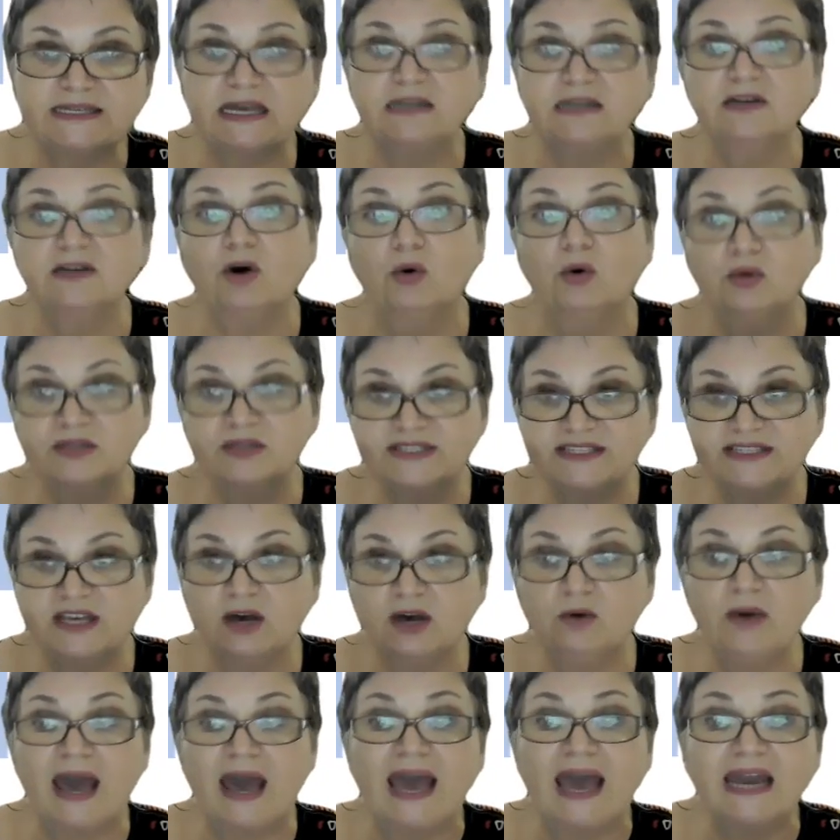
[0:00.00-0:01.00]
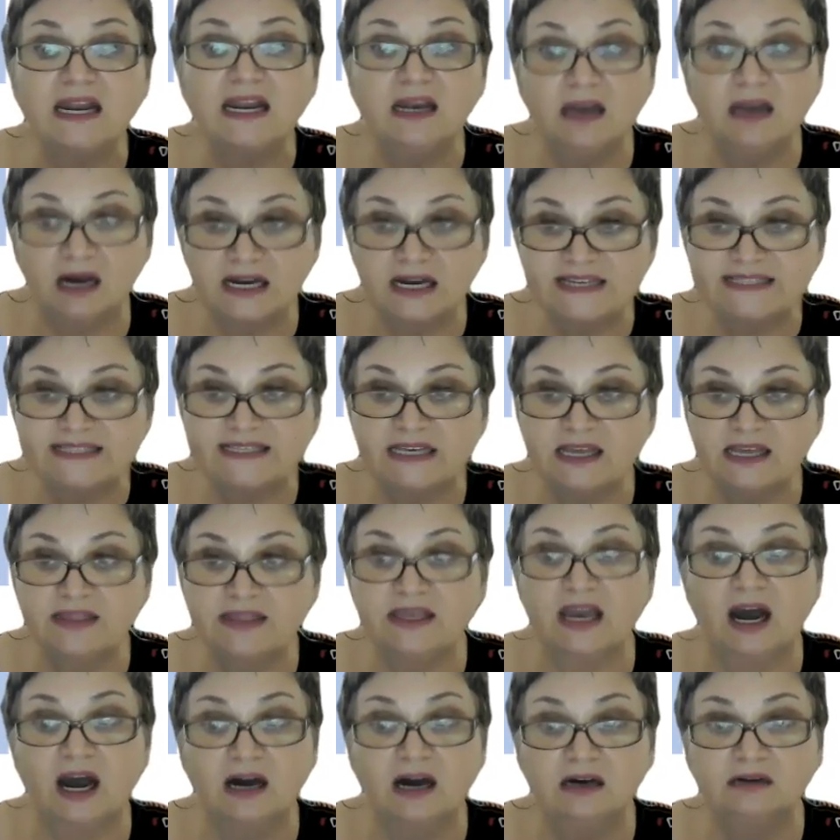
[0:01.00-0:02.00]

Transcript: and also analyzing the